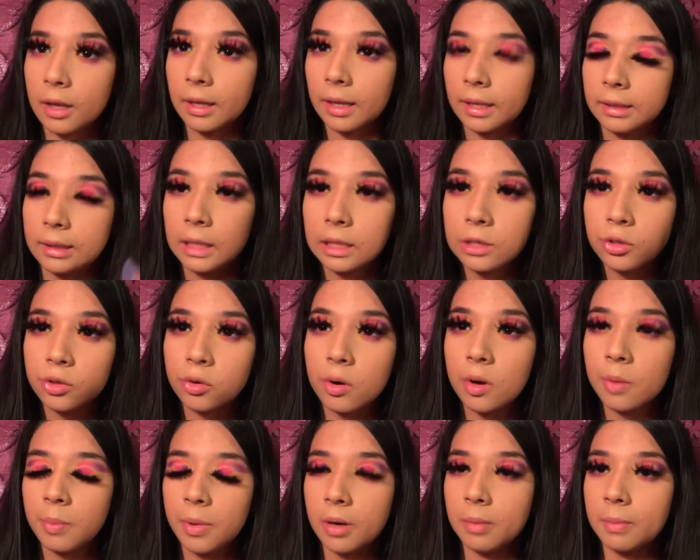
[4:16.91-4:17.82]
Like, they show
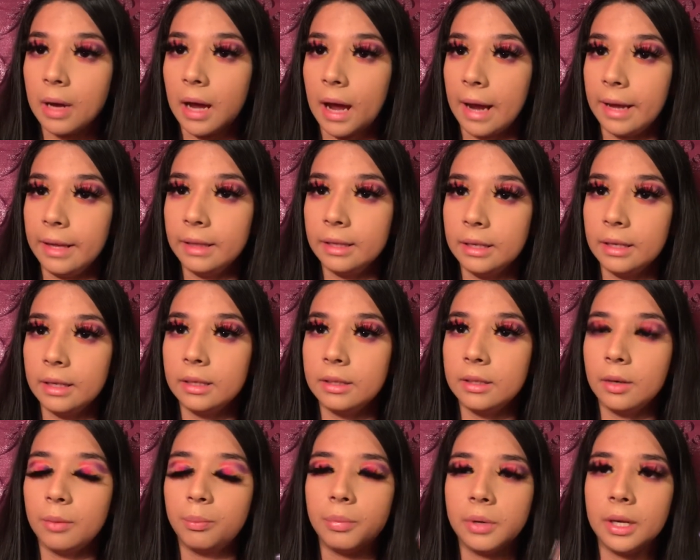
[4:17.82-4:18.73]
up on my eyelid.
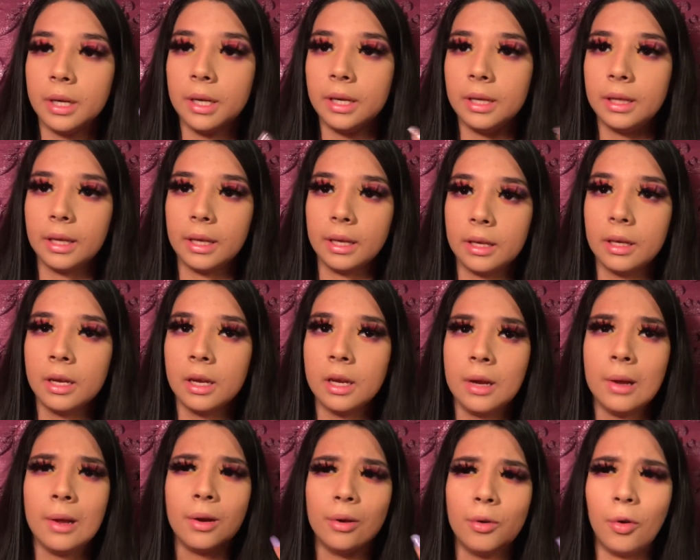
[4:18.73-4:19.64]
They're pretty, like,
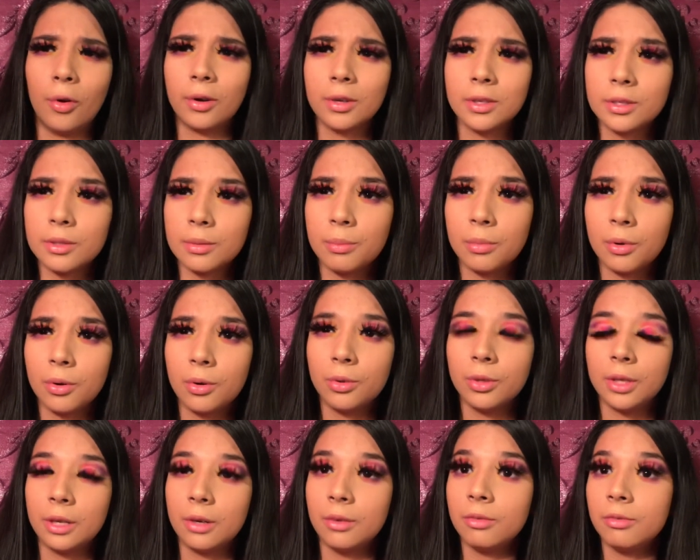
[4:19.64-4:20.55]
noticeable.
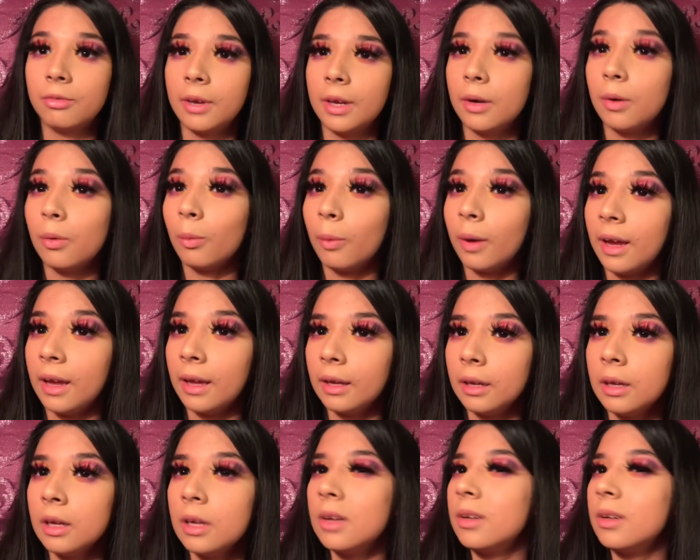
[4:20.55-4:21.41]
They don't fade away.